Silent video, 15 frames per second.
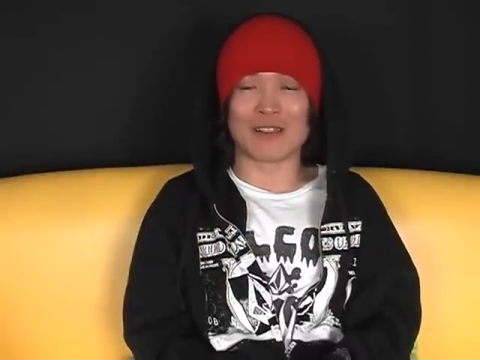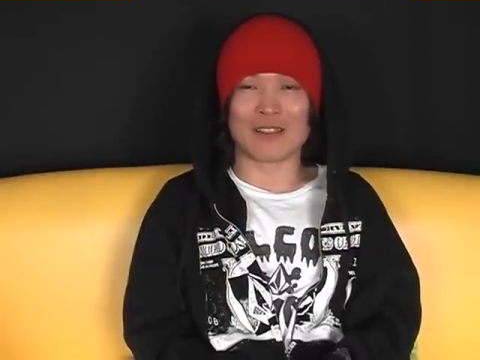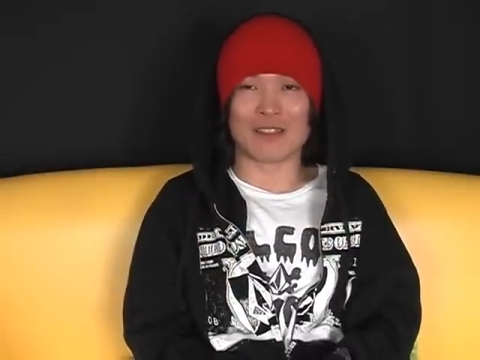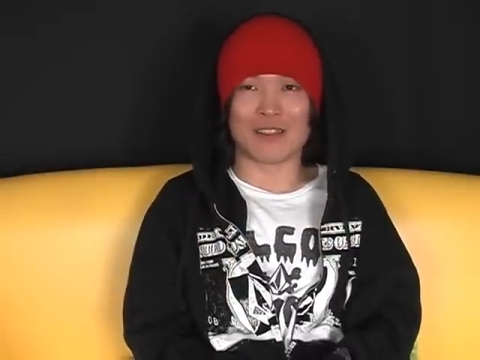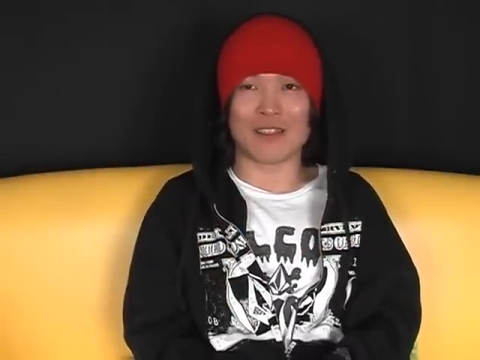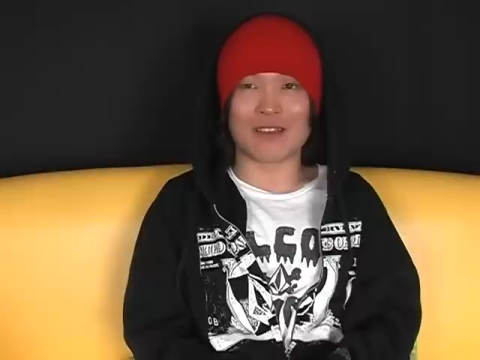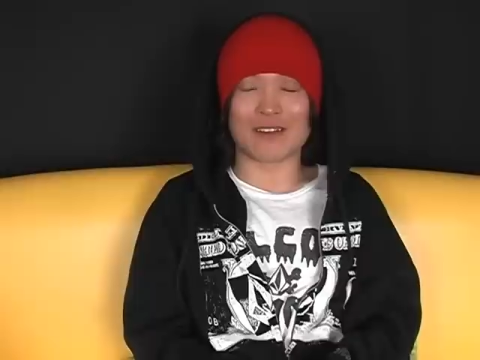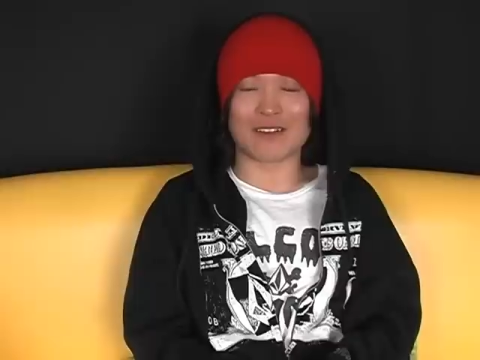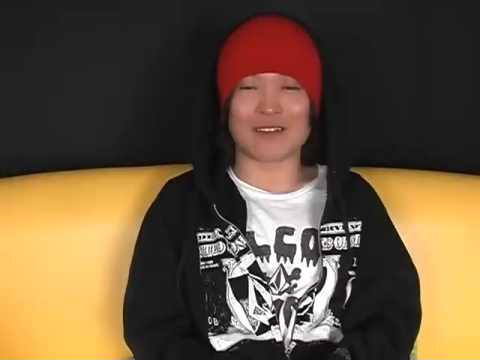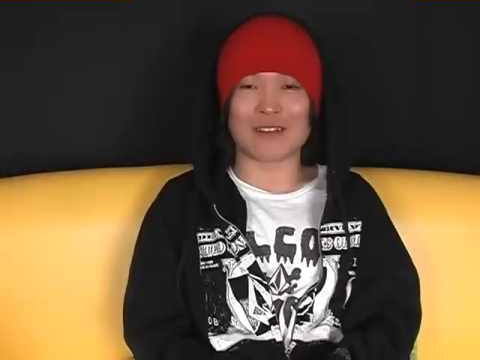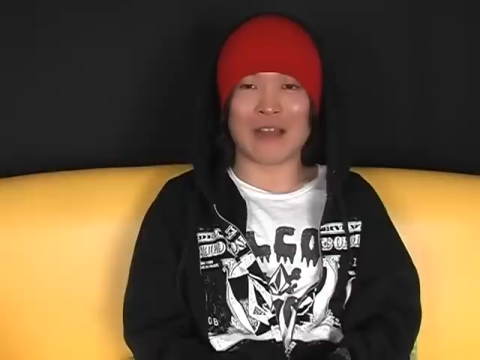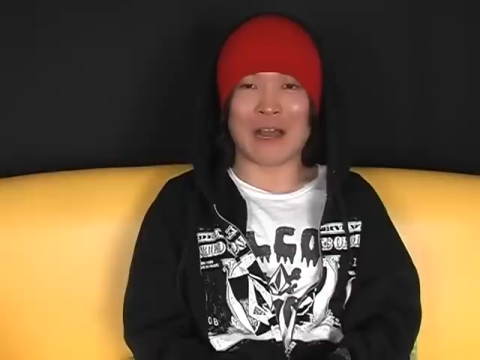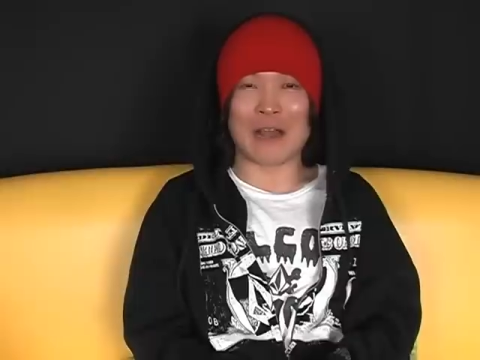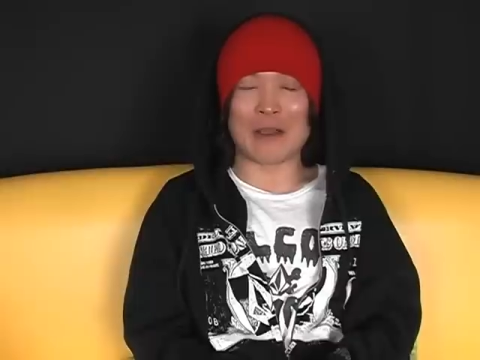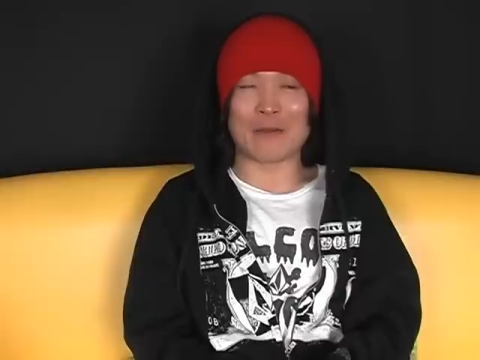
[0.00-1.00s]
think
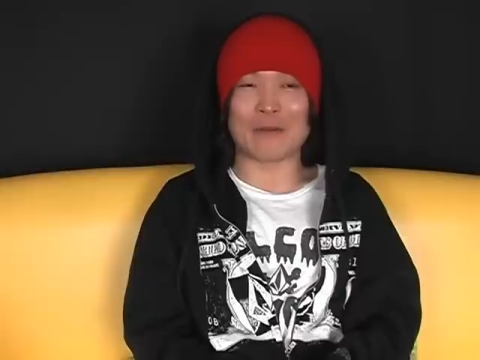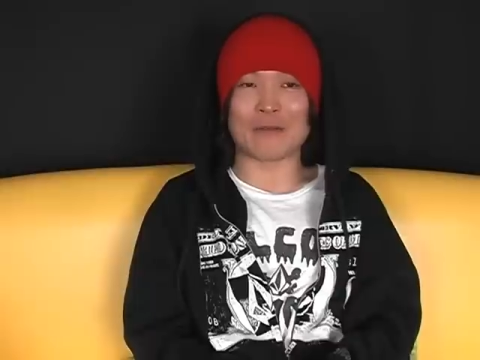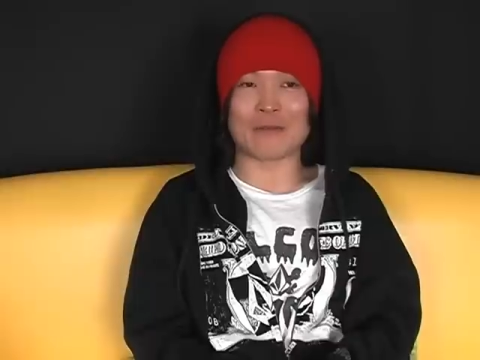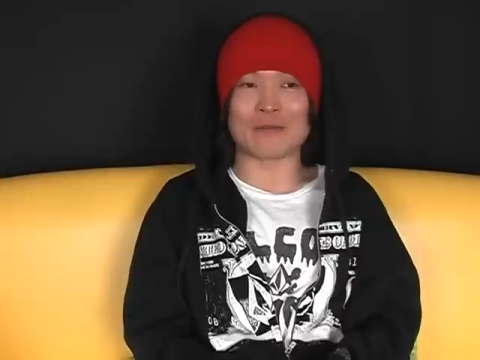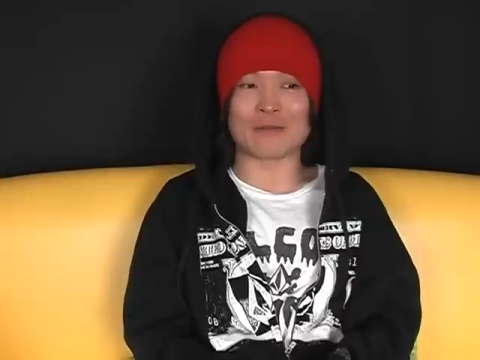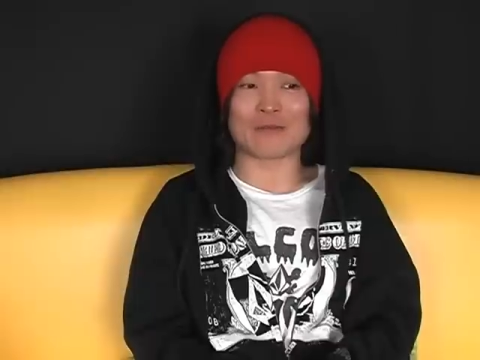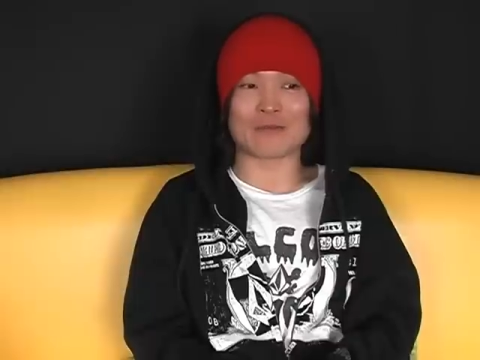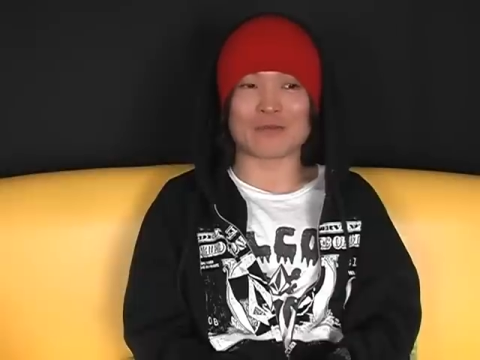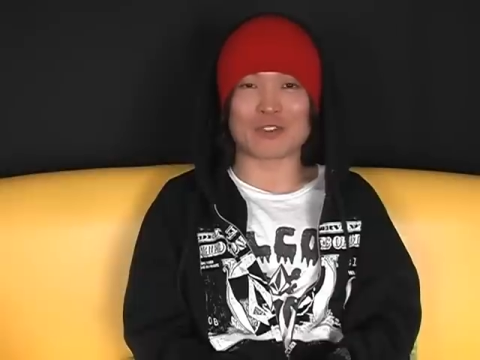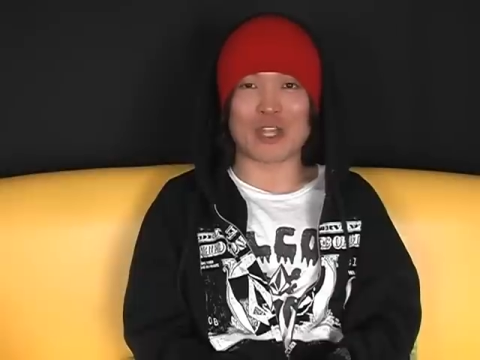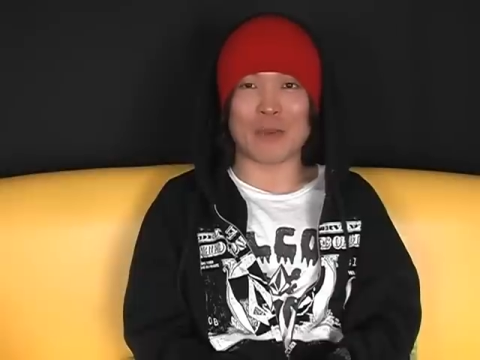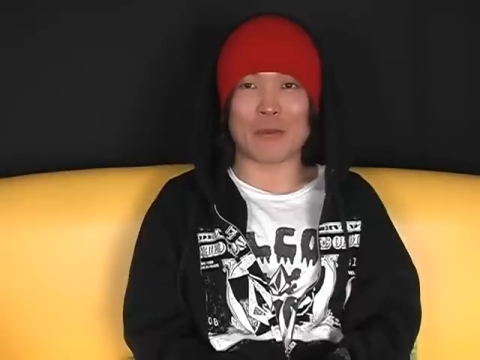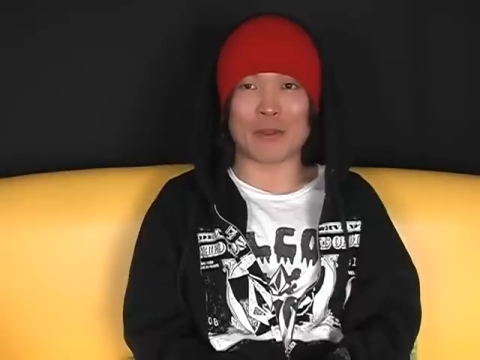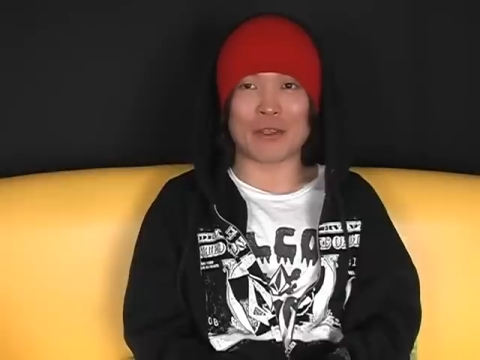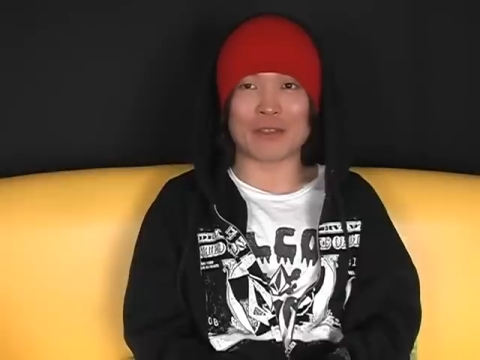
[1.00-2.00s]
I'm
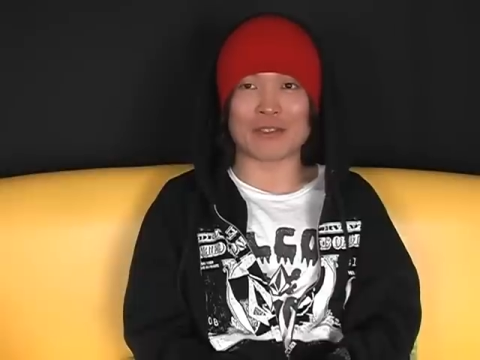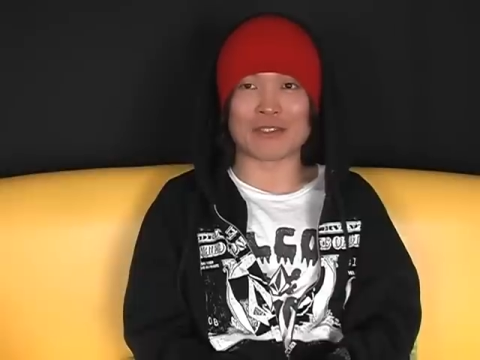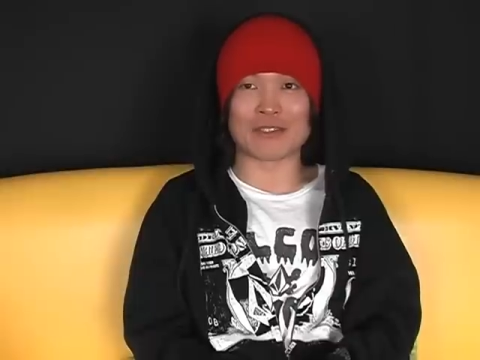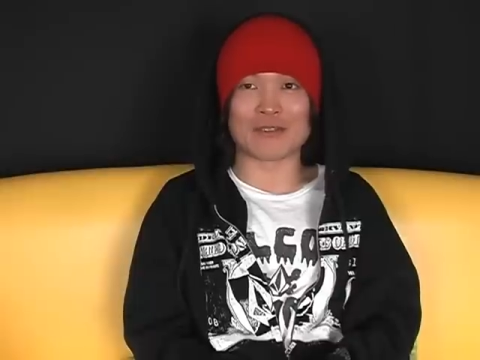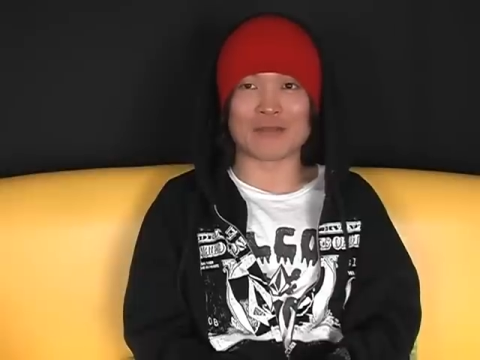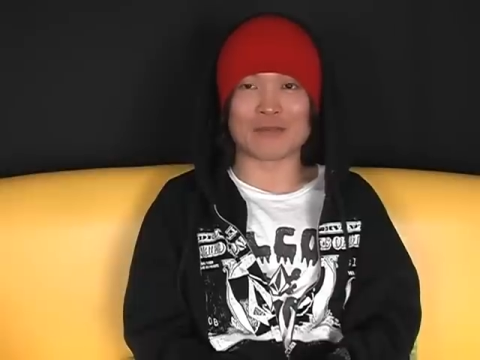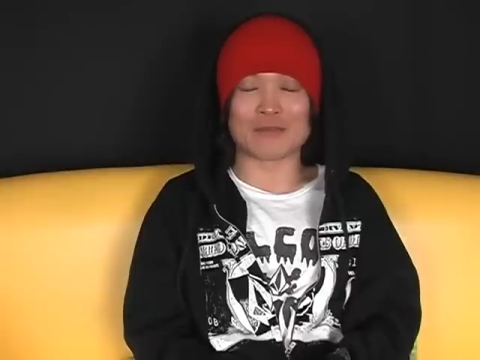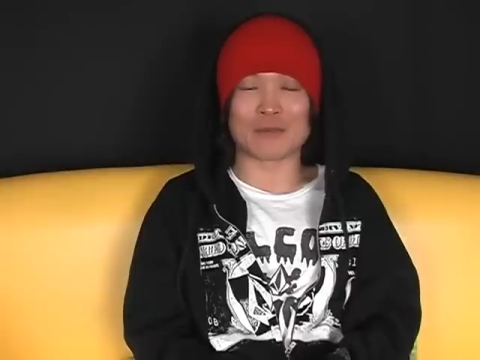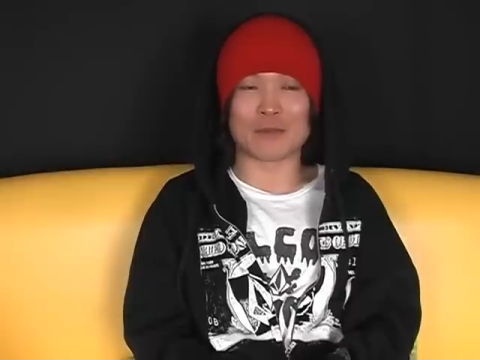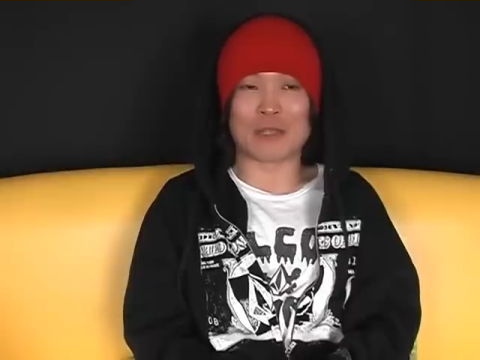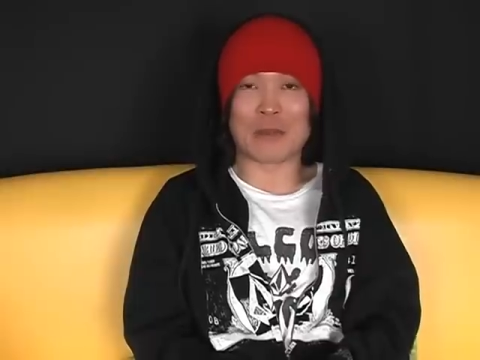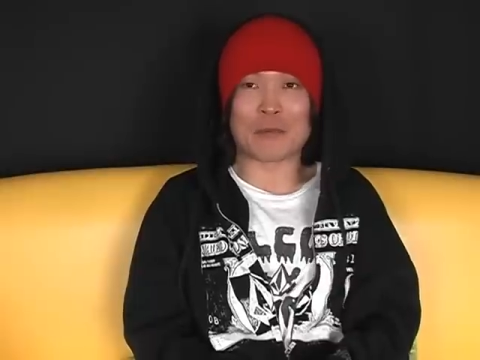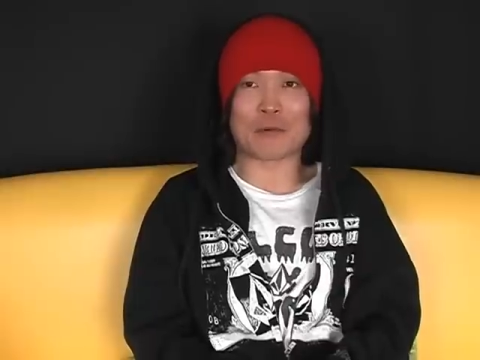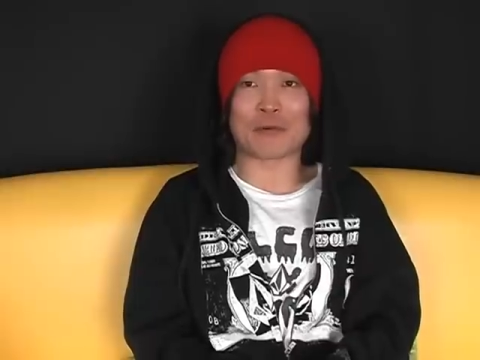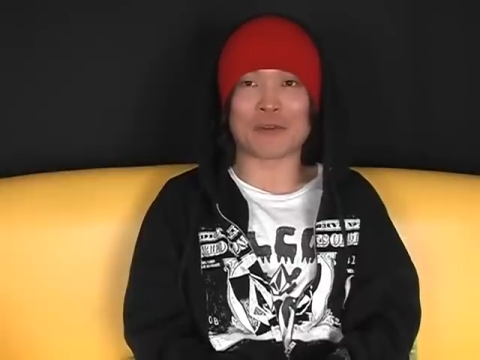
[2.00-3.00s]
Japanese, but
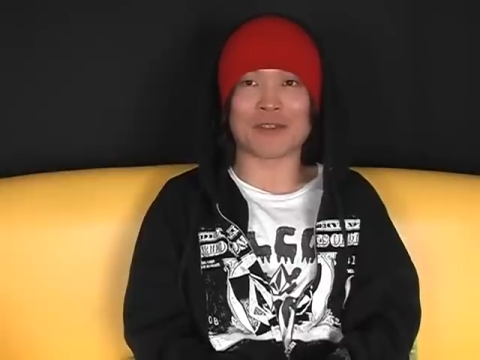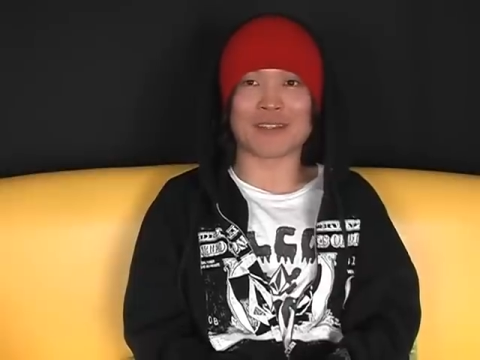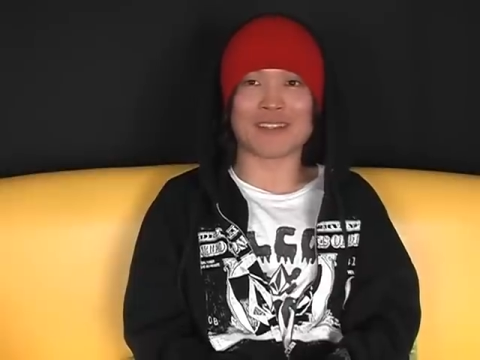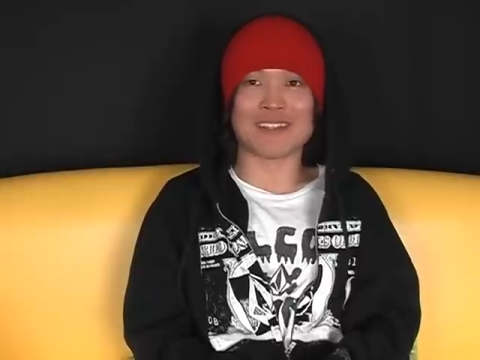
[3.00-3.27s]
I'm Korean.